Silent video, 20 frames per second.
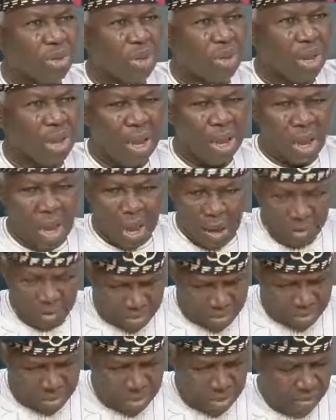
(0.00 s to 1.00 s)
And
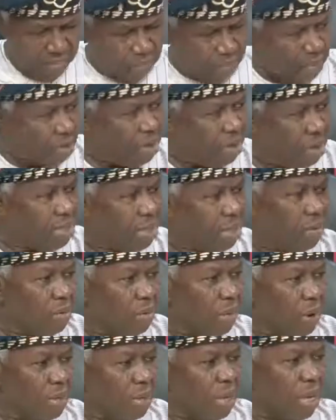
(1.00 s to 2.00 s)
the following day we were
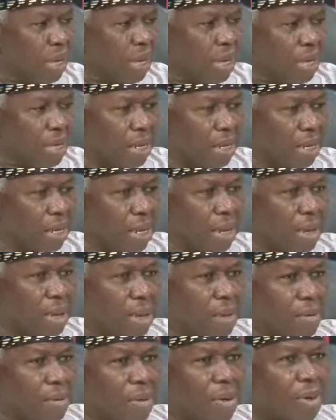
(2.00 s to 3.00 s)
there.
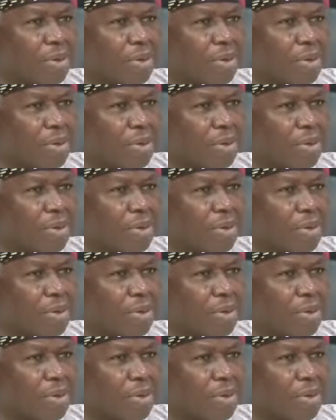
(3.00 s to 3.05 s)
Because